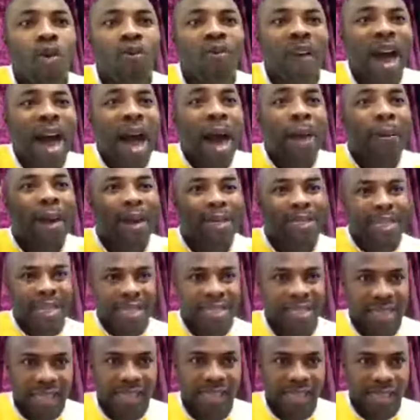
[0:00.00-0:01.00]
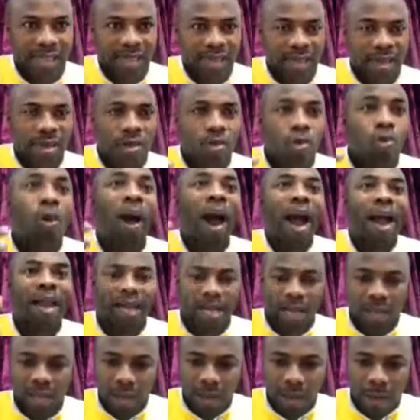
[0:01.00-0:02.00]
over our churches. Why?